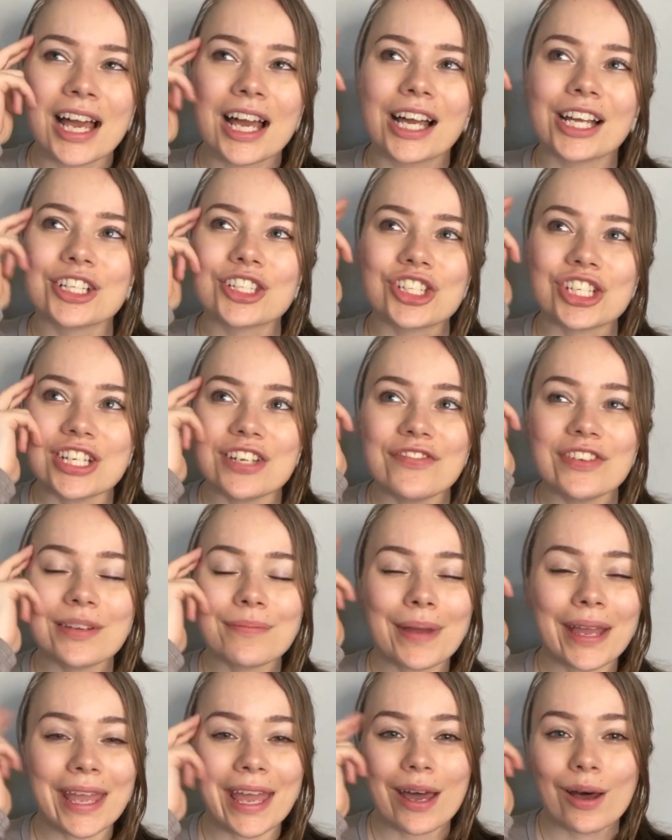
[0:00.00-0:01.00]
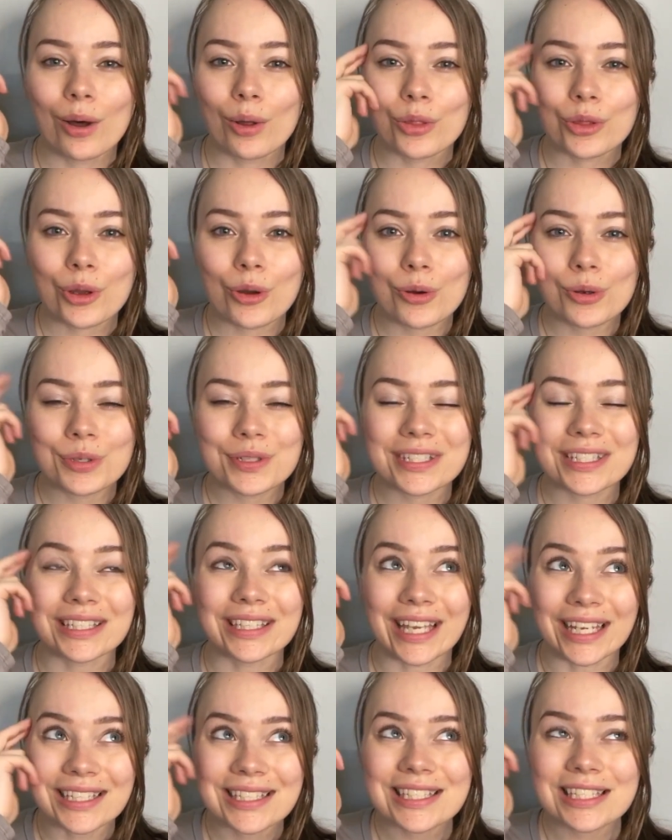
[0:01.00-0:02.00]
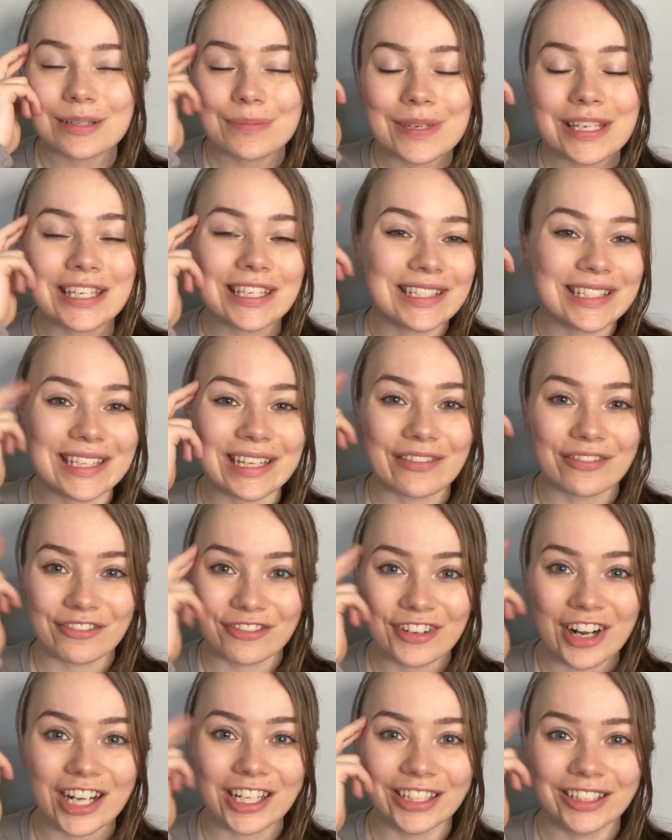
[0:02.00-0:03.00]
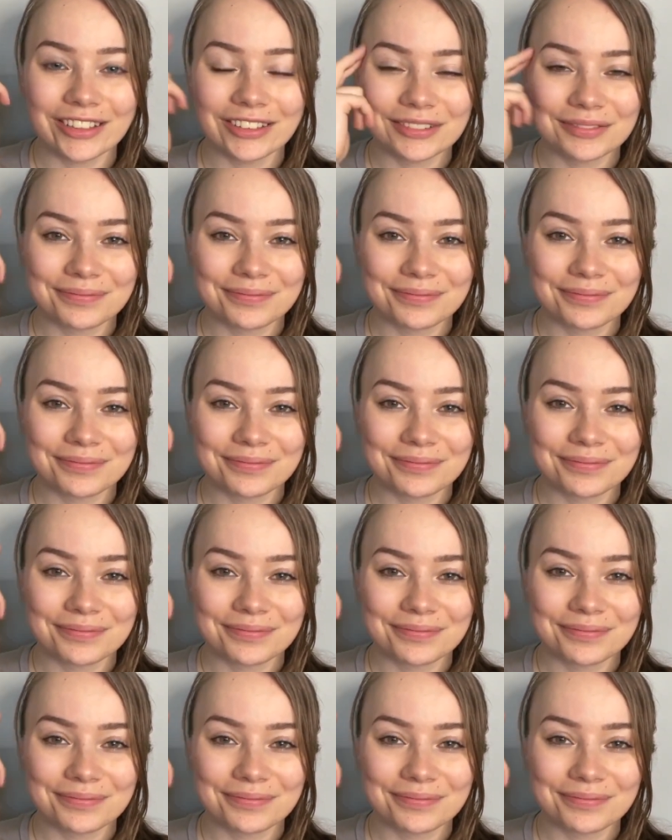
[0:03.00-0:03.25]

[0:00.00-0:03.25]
Achieving my health goals gets to be easy and fun.